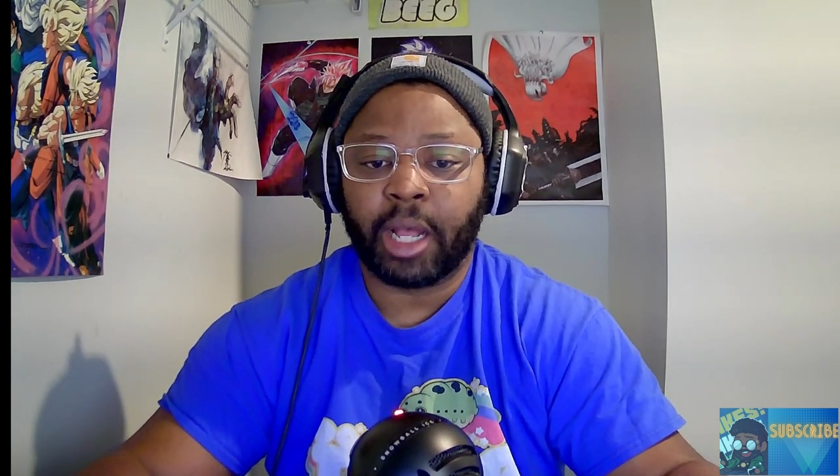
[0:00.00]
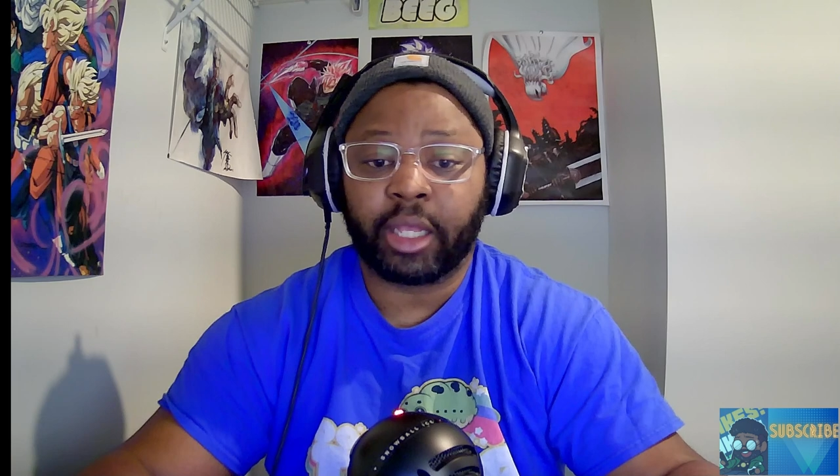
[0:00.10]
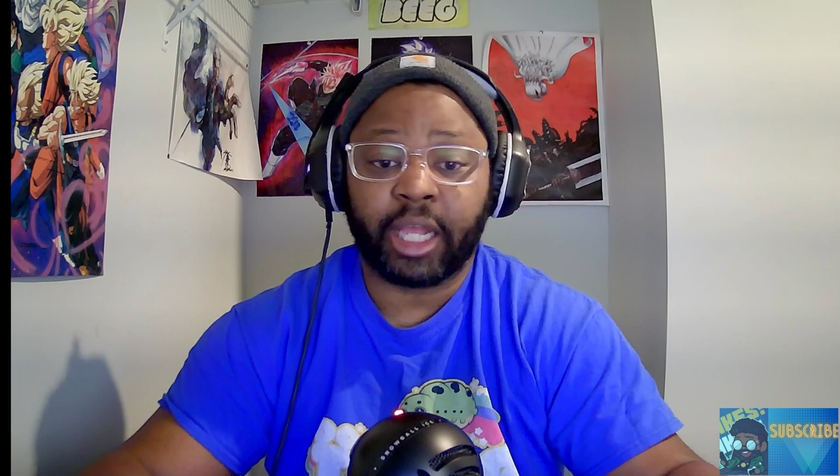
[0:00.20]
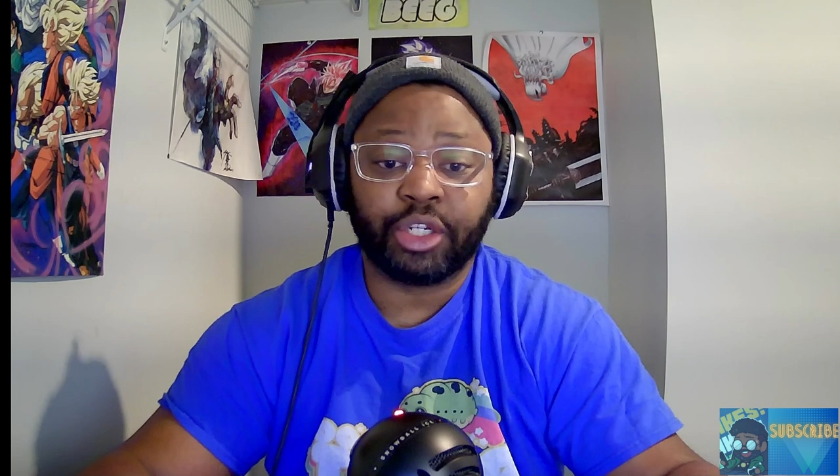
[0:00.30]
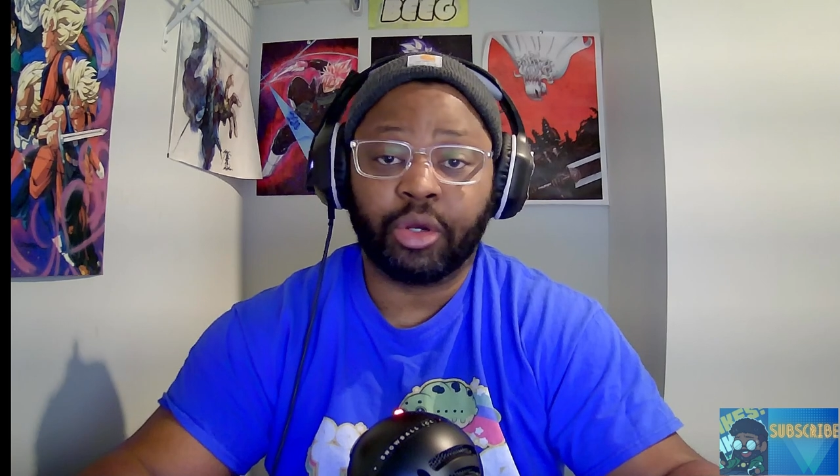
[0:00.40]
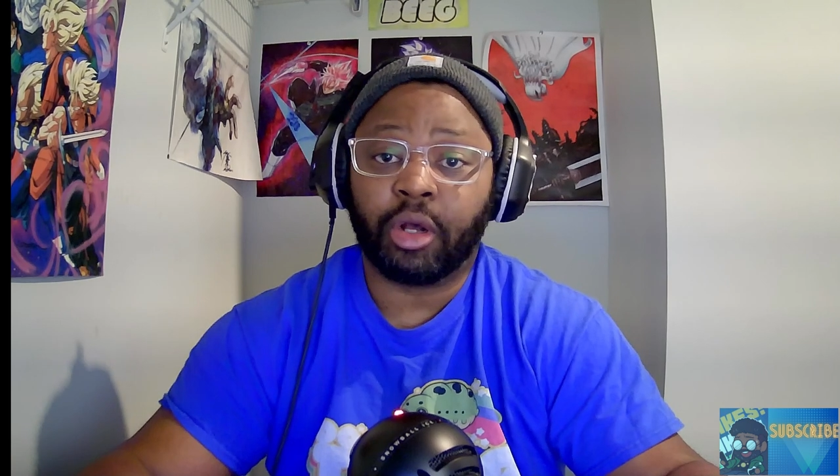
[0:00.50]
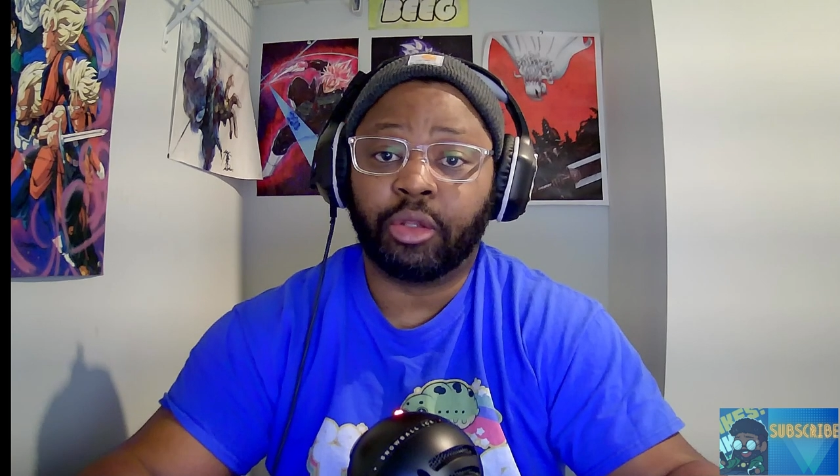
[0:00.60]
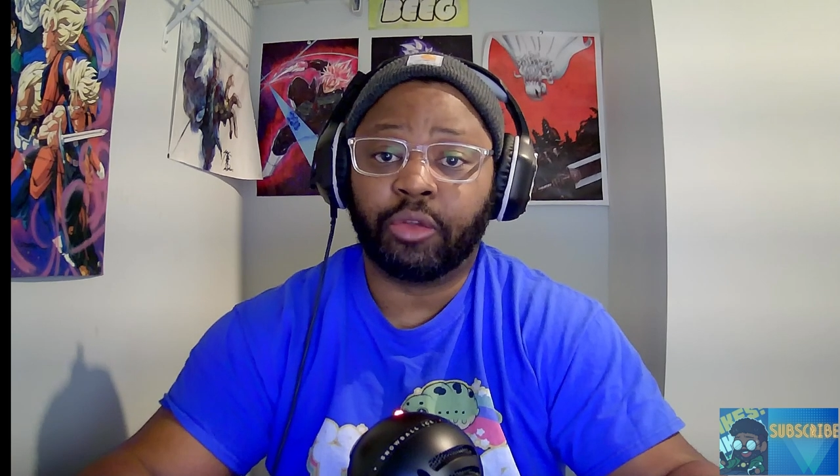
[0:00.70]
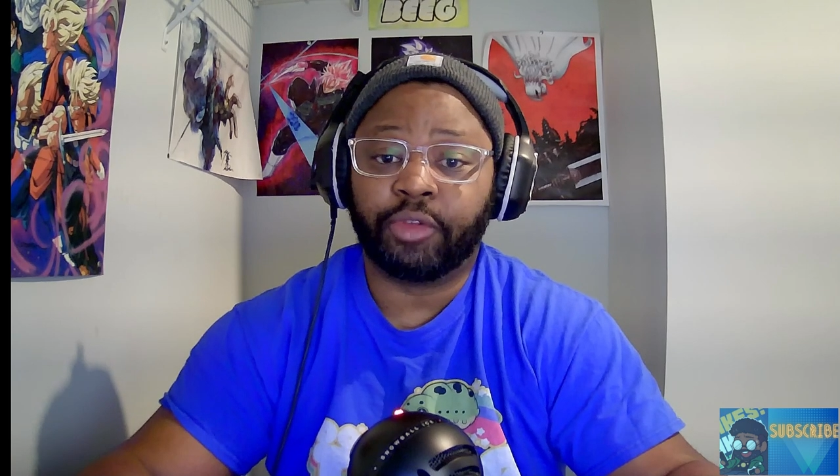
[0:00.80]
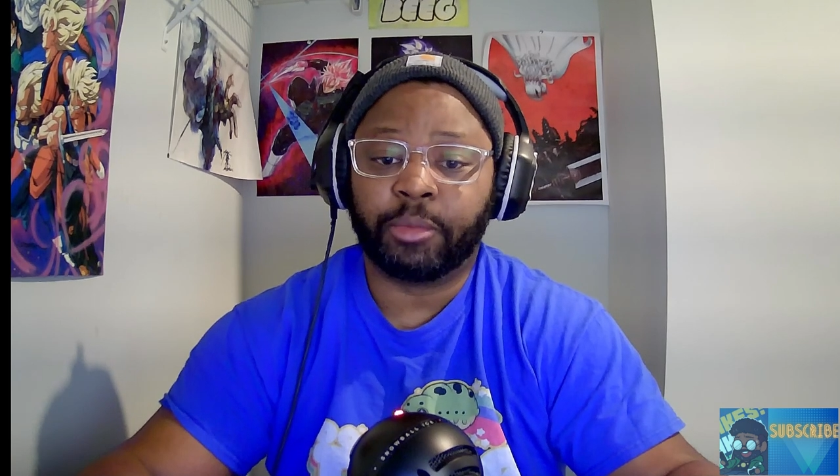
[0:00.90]
catch you all on
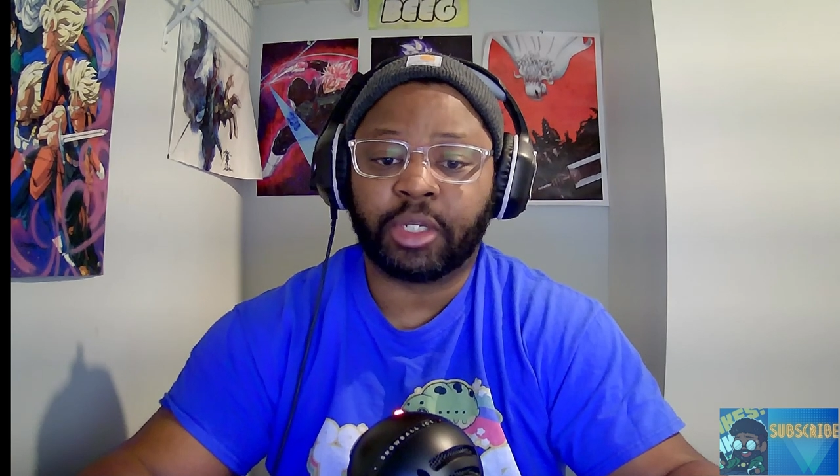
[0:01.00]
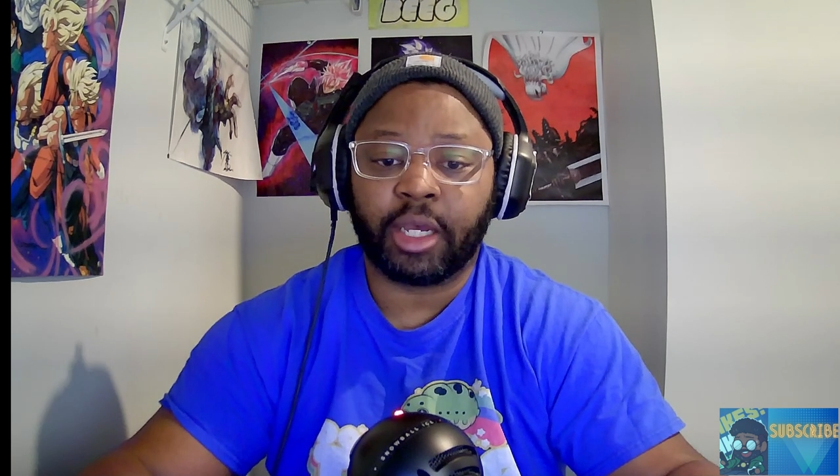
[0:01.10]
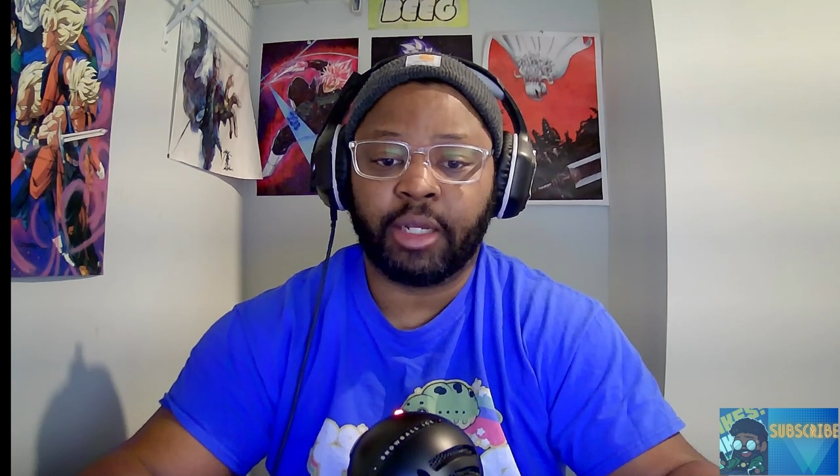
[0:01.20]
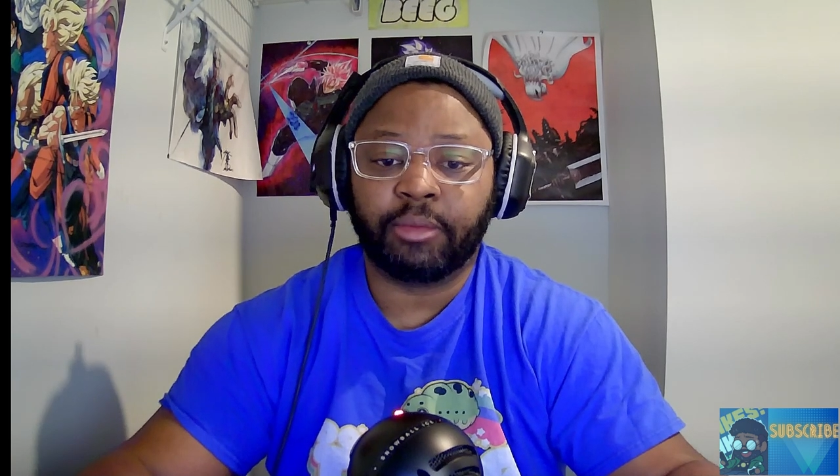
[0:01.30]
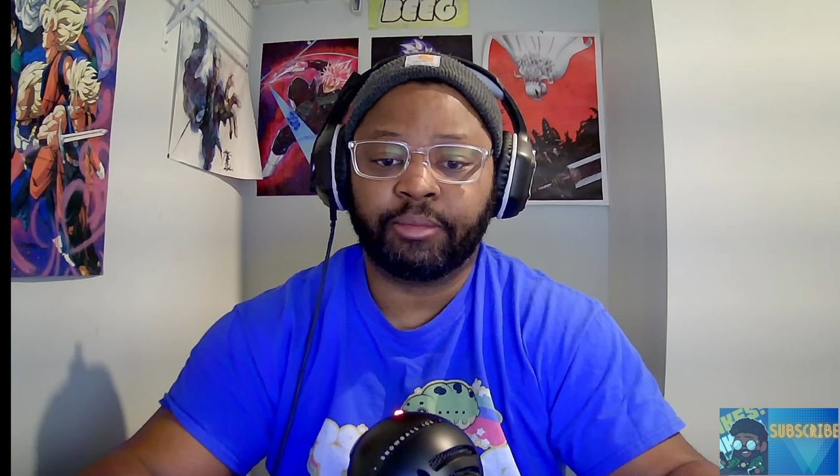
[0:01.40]
the flip side.